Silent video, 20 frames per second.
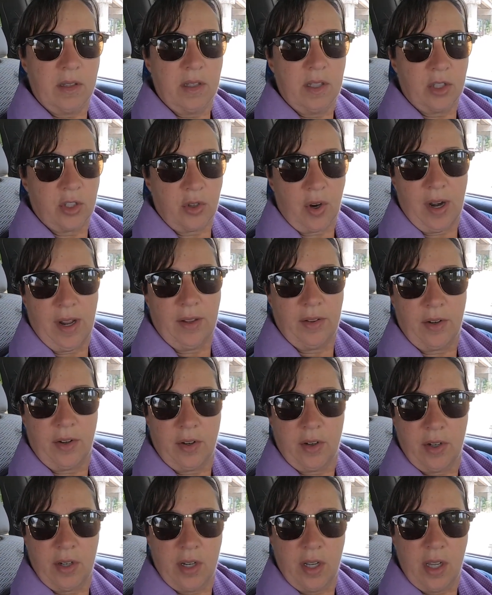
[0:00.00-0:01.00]

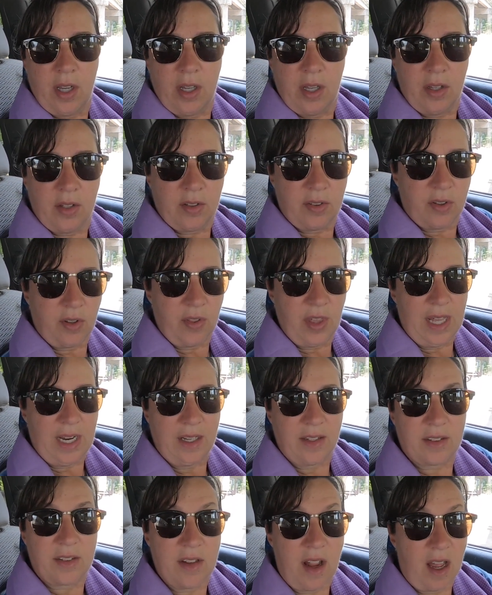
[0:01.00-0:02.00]
trailer so that
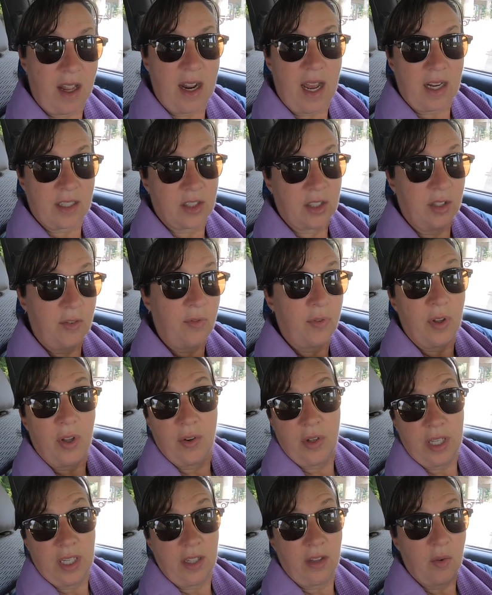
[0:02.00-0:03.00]
it's not actually
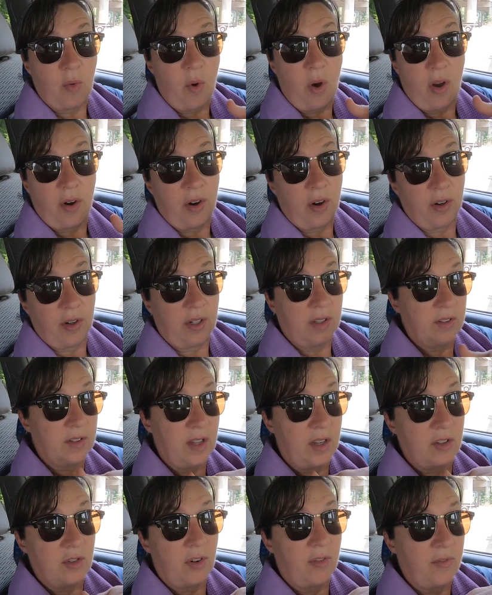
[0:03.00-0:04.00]
floating in the water and it's
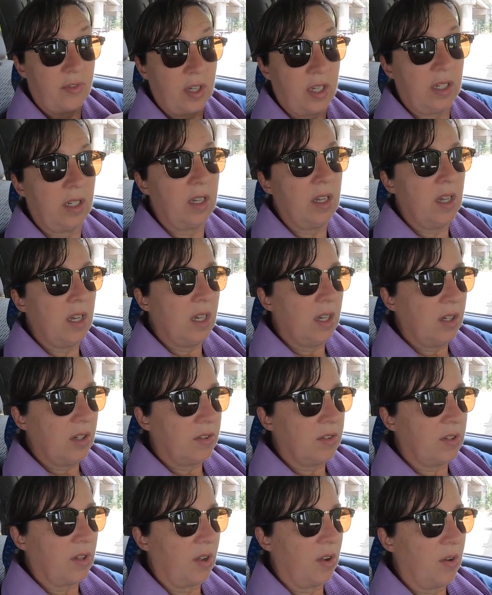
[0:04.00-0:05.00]
not drifting.
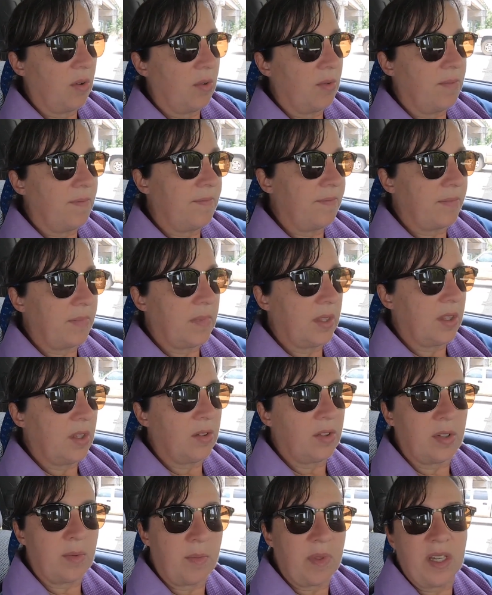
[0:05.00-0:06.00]
So
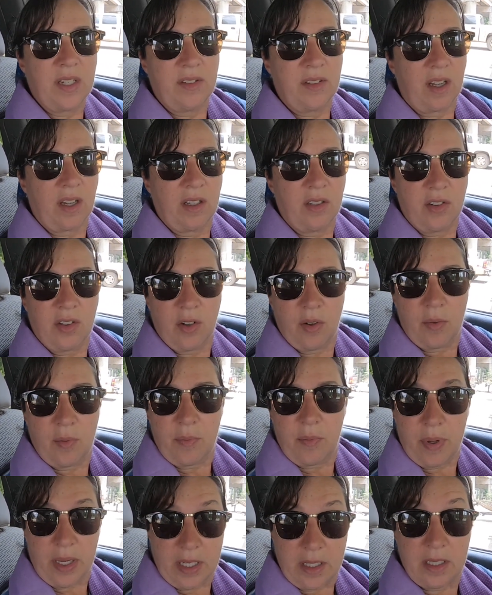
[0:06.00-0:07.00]
there's some things I can do,
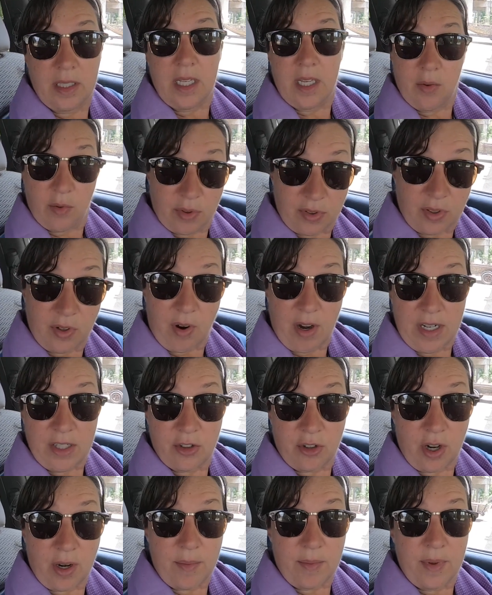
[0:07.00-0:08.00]
but it was a great
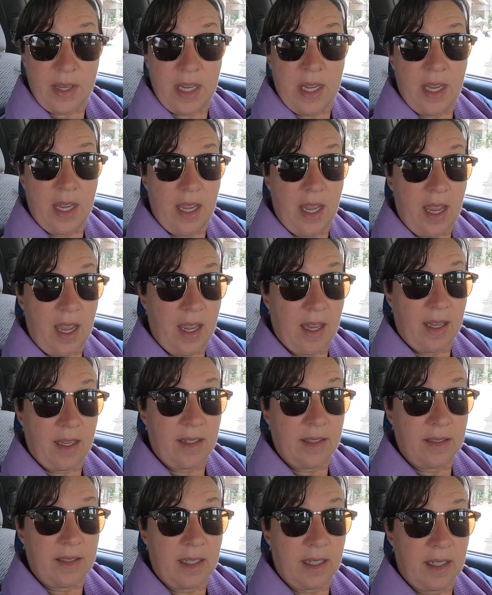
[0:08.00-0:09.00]
trip,
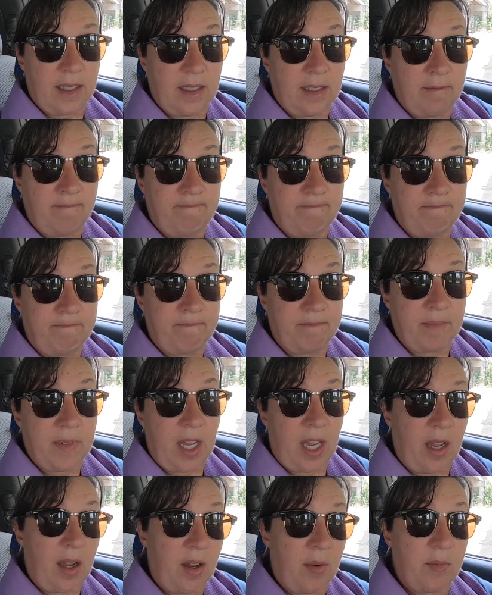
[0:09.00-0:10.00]
and
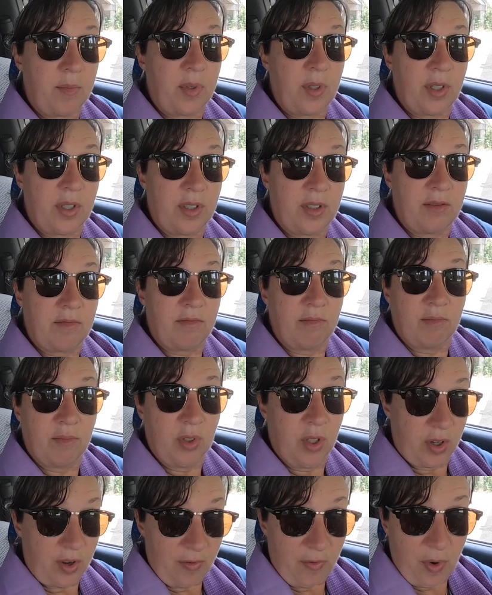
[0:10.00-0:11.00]
I'm
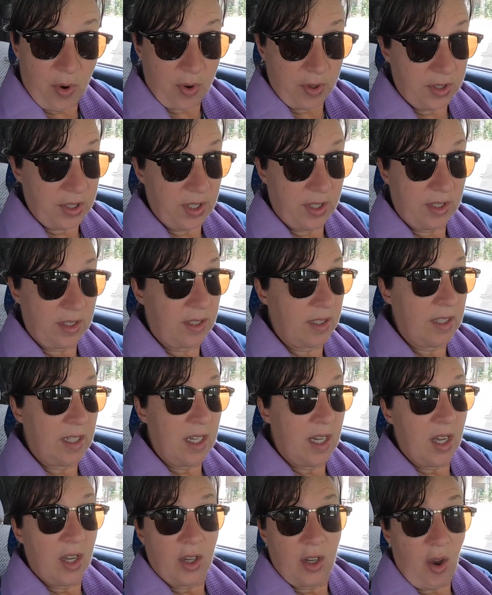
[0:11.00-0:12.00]
looking forward to
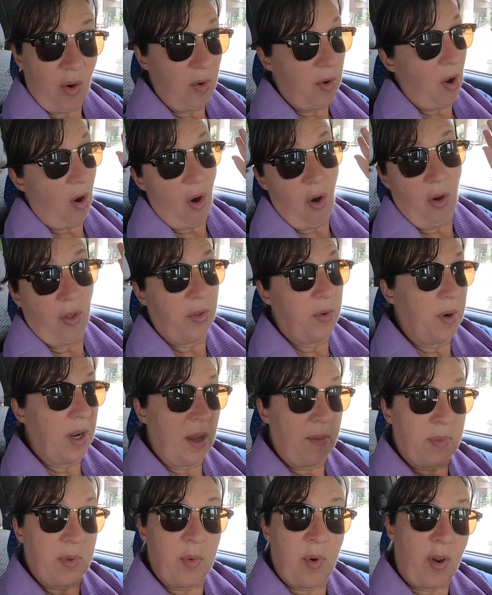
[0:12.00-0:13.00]
going all the way
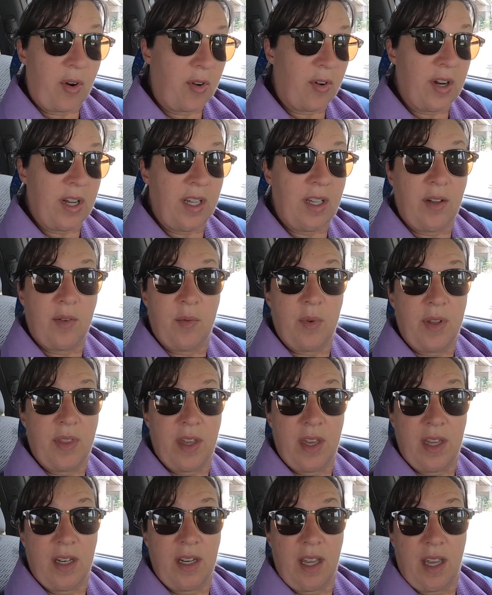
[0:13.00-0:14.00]
up the Wateree with
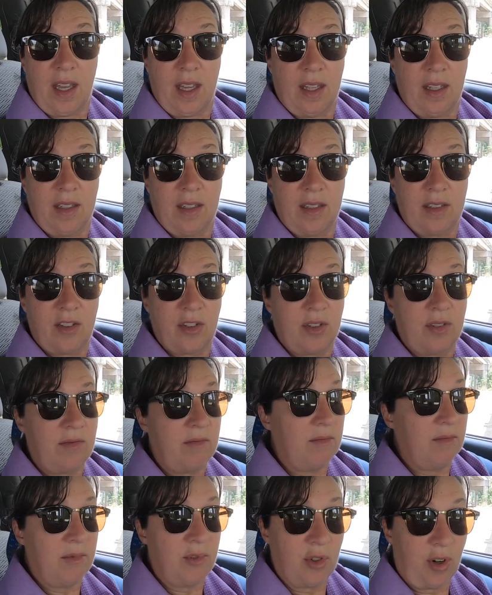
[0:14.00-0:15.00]
it and
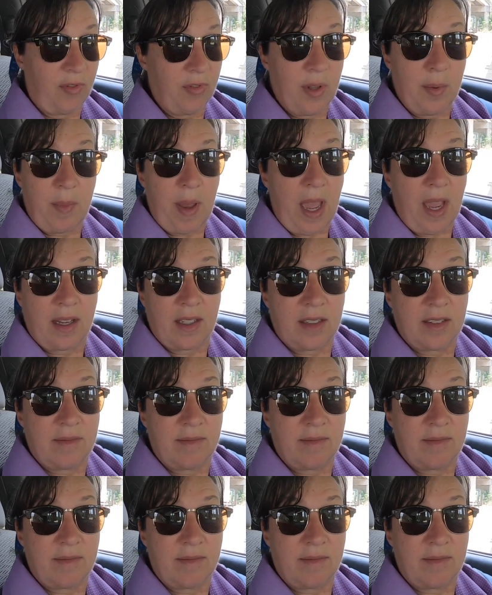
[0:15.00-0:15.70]
drifting back.